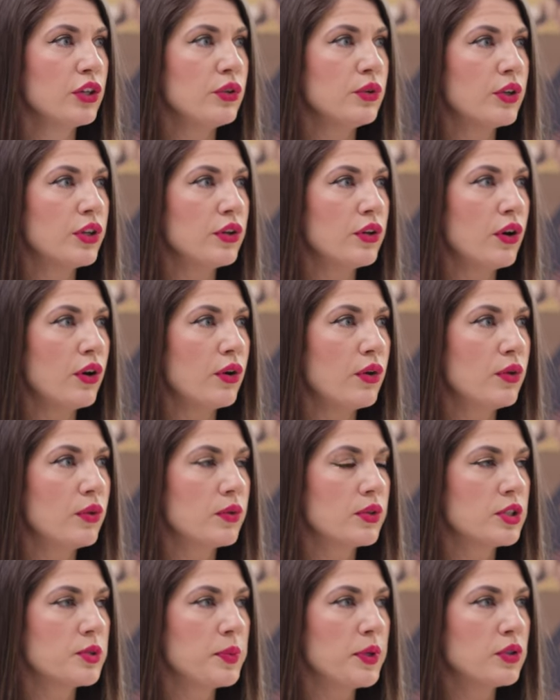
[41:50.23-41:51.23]
You can
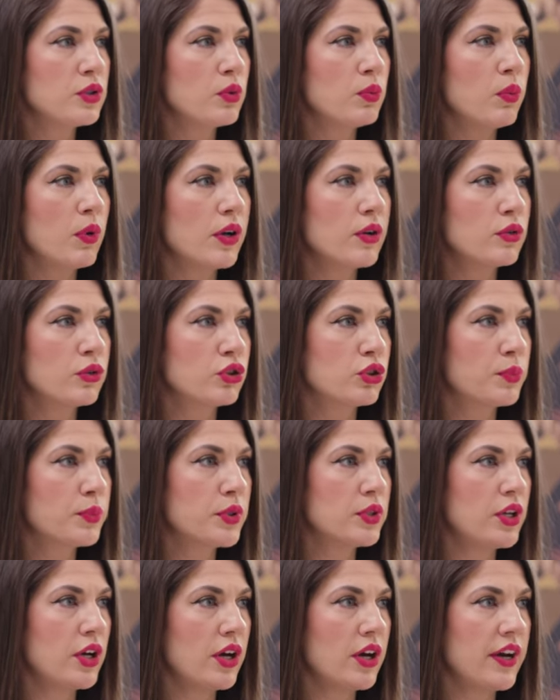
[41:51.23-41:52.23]
go and speak to one
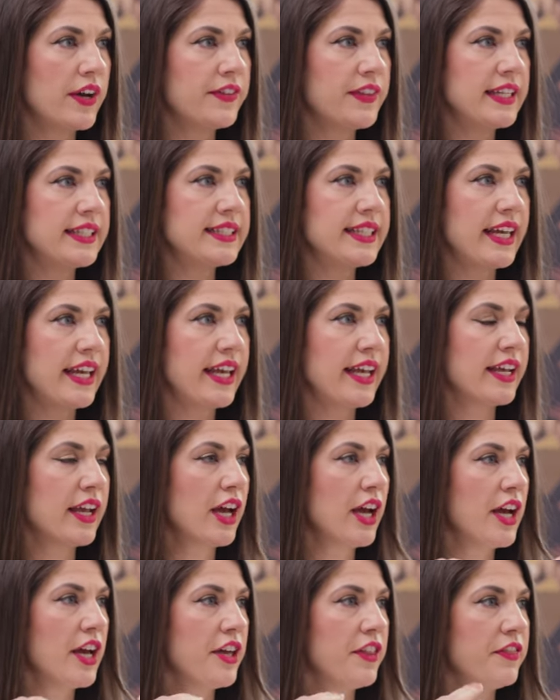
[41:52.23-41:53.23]
entrepreneur and they're saying,